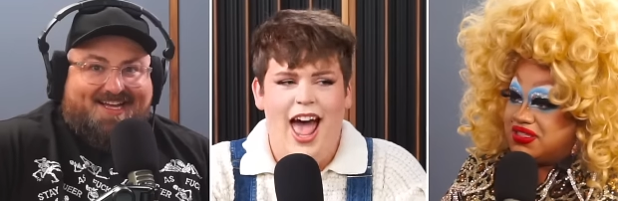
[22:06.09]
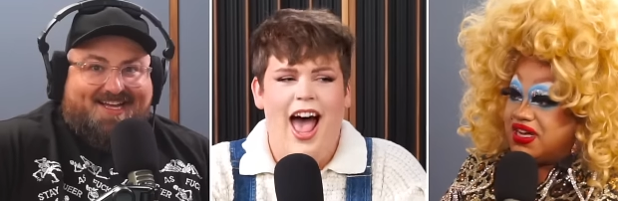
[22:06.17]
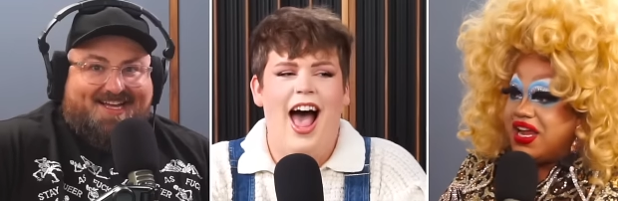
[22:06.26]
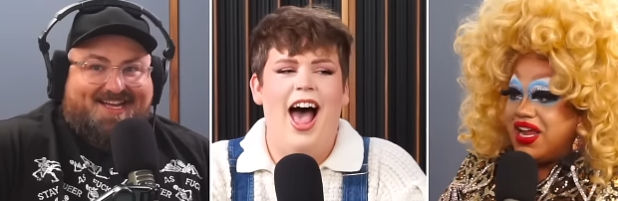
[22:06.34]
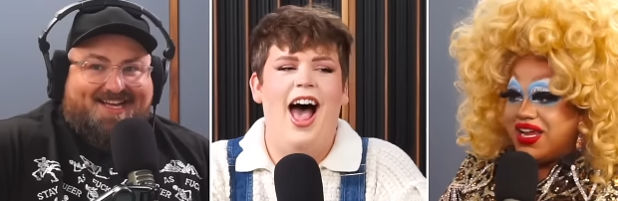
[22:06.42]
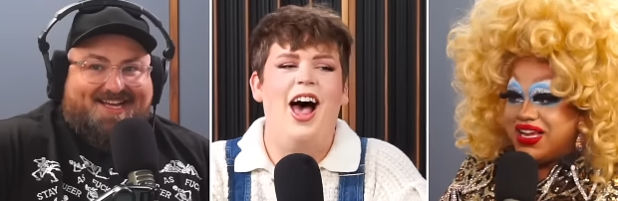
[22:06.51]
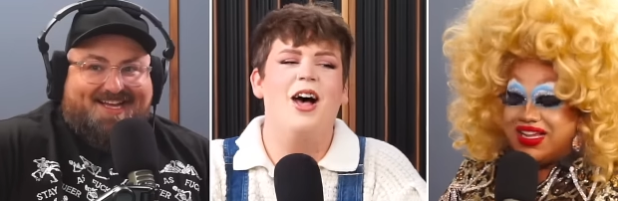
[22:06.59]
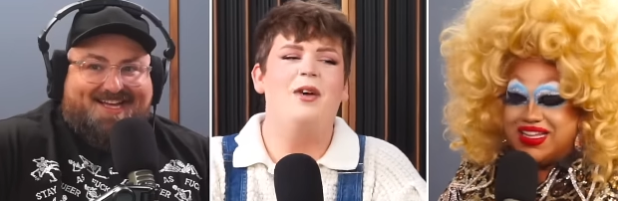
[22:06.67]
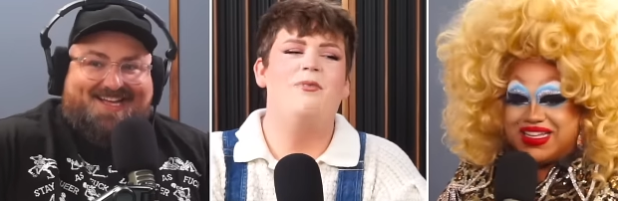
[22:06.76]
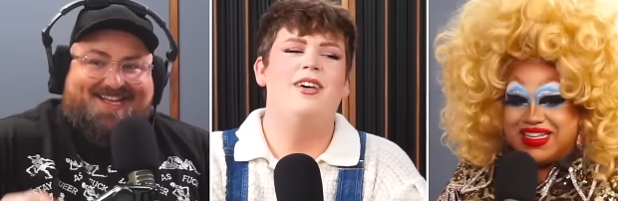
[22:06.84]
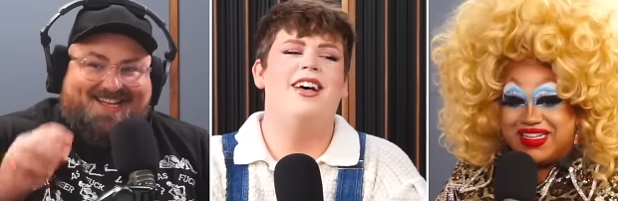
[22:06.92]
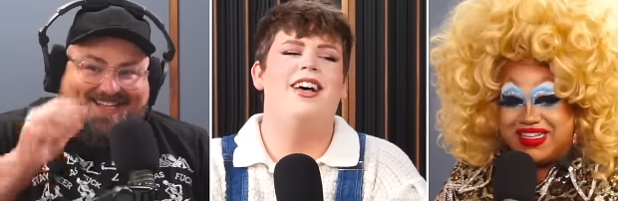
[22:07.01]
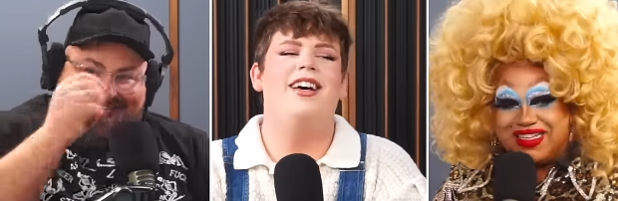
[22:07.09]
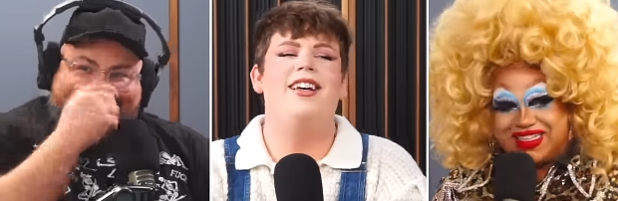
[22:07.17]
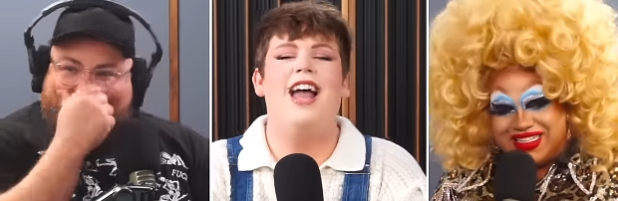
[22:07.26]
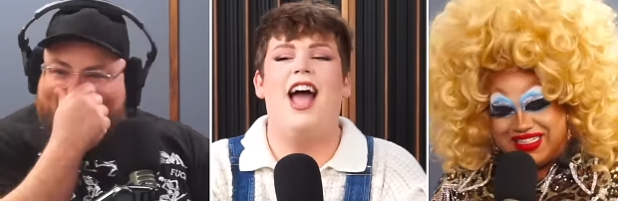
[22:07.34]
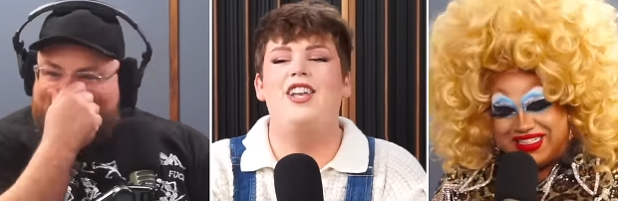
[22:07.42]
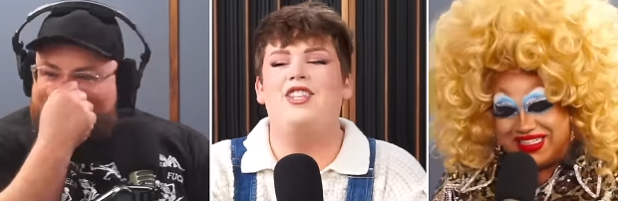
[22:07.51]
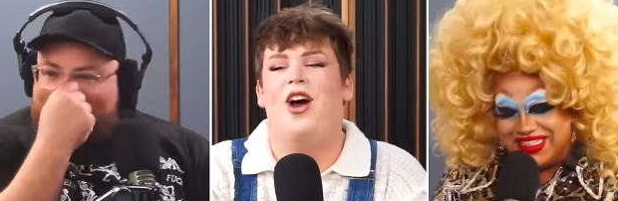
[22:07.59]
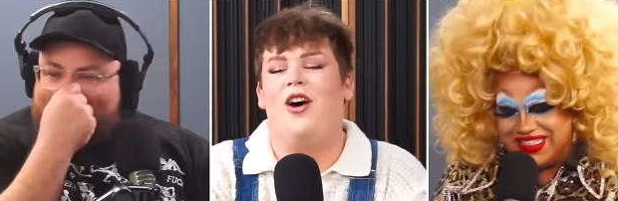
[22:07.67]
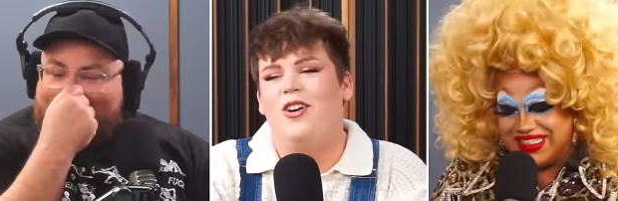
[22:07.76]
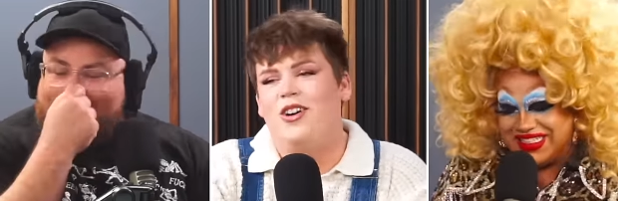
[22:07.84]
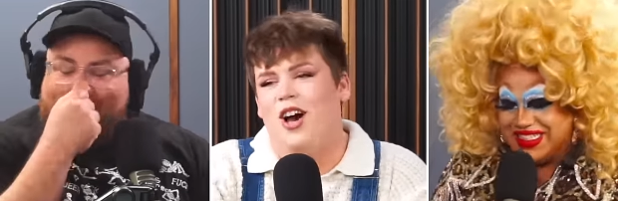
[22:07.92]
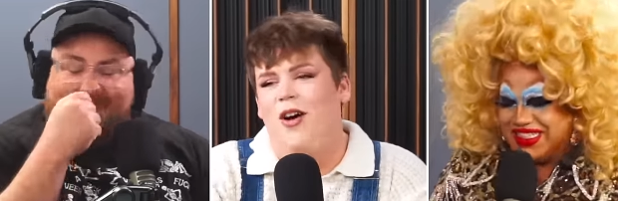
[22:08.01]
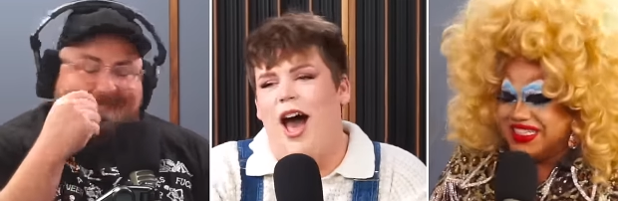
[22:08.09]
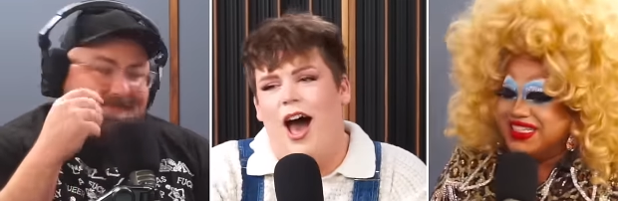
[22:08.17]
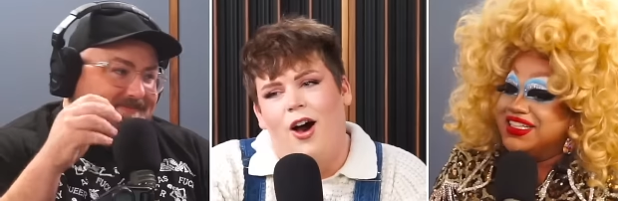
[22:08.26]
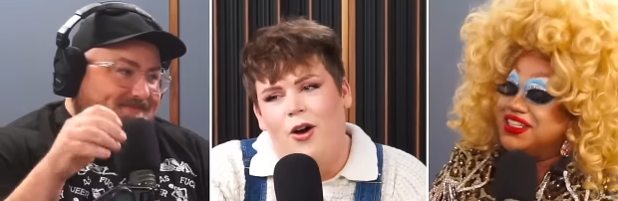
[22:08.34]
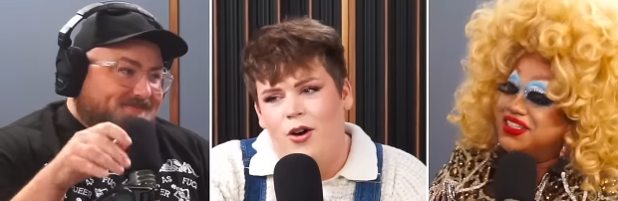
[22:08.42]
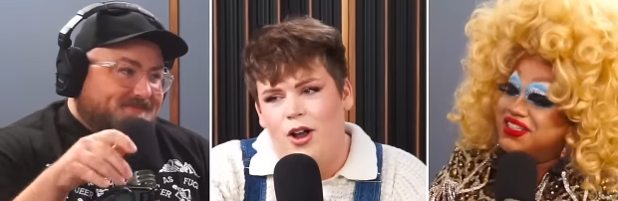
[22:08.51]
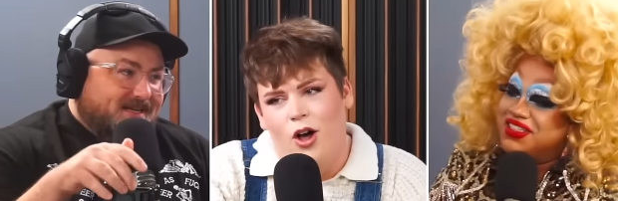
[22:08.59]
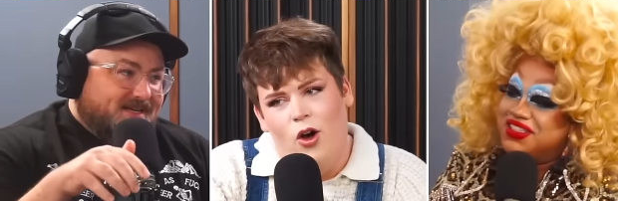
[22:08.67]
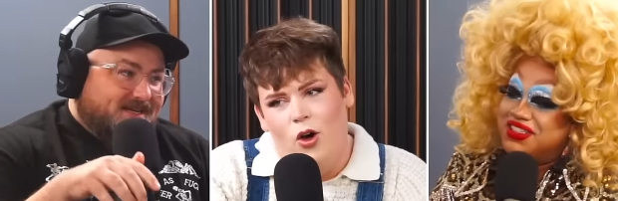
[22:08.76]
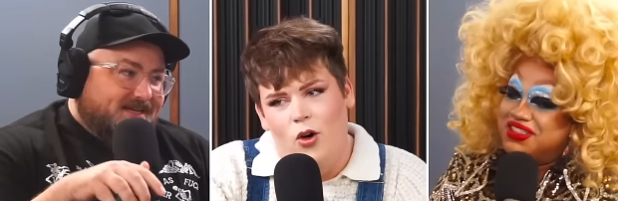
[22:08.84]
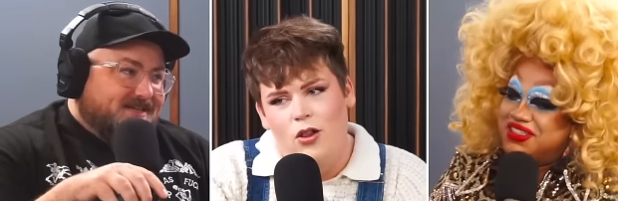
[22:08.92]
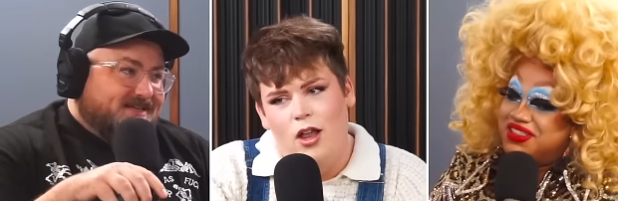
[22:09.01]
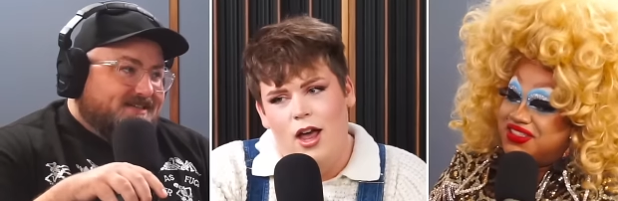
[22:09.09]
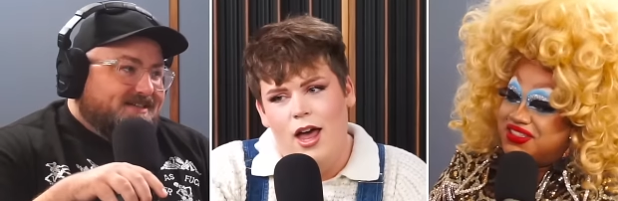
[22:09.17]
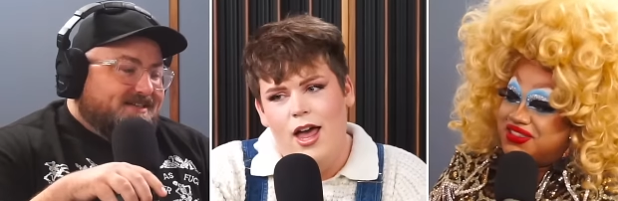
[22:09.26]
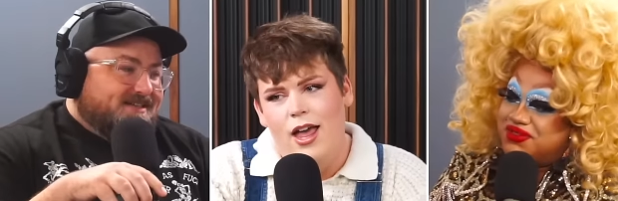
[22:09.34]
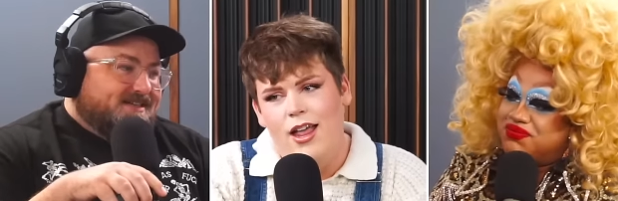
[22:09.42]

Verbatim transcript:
Speaker 1: Ah. Um, uh, I don't go out a whole lot.